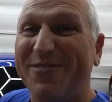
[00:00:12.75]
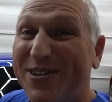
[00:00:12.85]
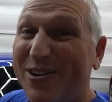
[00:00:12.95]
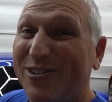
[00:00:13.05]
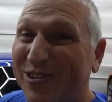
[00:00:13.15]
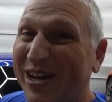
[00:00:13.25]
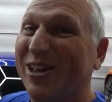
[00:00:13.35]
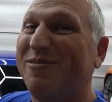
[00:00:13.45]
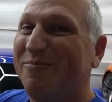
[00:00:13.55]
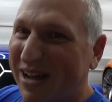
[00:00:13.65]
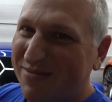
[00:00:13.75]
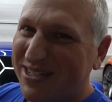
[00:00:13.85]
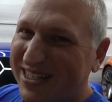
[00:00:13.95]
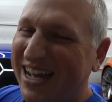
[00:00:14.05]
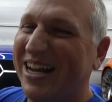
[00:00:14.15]
If you're new to the channel, my name
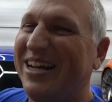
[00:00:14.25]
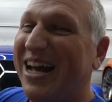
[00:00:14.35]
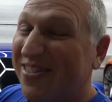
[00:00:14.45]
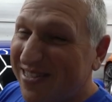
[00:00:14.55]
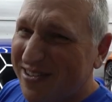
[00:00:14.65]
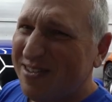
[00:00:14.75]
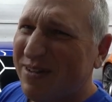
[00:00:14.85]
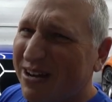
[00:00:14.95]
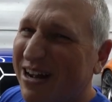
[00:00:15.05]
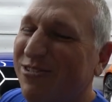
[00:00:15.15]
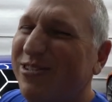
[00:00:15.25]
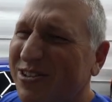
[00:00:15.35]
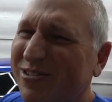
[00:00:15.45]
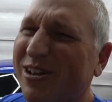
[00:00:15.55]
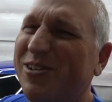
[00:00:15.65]
is Dan and this is my garage and
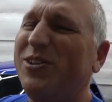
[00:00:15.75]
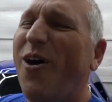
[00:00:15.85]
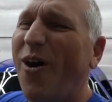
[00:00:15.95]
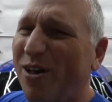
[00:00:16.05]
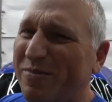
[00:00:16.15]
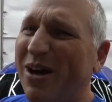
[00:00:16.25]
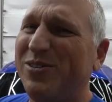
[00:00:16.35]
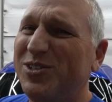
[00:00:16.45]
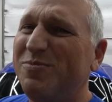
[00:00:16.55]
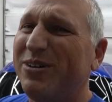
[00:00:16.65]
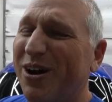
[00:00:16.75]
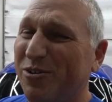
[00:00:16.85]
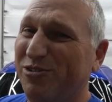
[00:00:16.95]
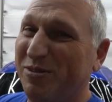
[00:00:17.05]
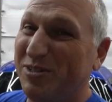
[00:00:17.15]
this channel is all about the supercar
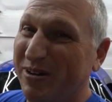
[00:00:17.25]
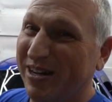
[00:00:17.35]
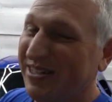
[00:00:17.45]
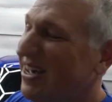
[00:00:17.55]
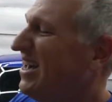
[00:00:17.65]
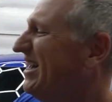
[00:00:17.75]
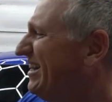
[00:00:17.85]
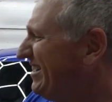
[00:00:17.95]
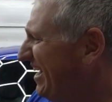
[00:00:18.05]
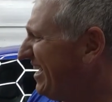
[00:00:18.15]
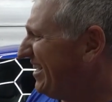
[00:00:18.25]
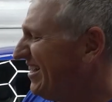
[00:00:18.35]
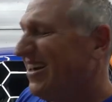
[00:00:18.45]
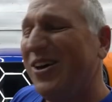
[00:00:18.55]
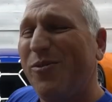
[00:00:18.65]
ownership experience. And today
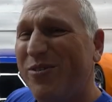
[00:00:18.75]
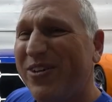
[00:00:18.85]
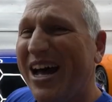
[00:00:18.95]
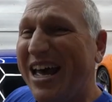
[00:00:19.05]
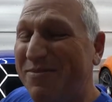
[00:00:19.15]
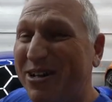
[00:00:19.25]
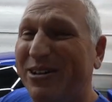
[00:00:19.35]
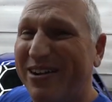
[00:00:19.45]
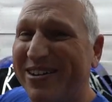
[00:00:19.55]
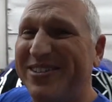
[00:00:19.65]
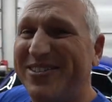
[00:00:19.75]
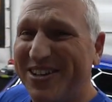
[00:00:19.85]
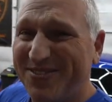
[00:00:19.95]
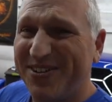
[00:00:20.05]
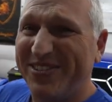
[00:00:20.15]
we've got a McLaren
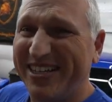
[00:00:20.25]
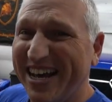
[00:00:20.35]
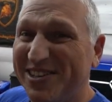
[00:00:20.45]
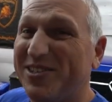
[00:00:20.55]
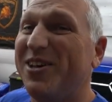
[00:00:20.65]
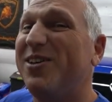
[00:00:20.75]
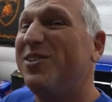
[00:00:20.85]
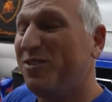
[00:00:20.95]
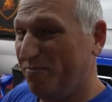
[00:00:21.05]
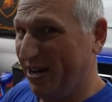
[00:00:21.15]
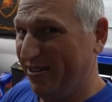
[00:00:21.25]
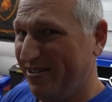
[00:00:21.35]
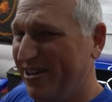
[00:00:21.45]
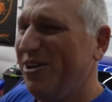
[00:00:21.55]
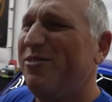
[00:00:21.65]
650s
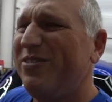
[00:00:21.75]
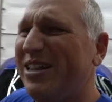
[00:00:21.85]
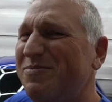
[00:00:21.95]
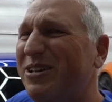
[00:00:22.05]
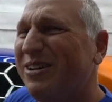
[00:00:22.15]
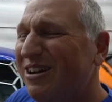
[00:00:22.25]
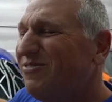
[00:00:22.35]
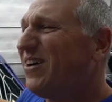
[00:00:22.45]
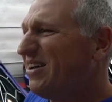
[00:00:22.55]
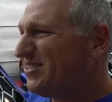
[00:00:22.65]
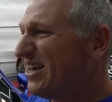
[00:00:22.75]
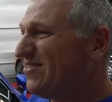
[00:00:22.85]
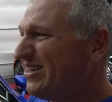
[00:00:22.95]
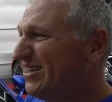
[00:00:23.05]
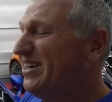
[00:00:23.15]
Spider. We've got the McLaren
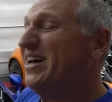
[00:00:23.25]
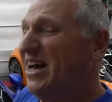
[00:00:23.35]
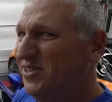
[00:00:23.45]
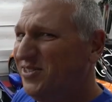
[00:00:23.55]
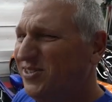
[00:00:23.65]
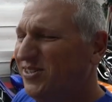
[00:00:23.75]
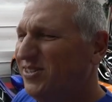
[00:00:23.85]
570s,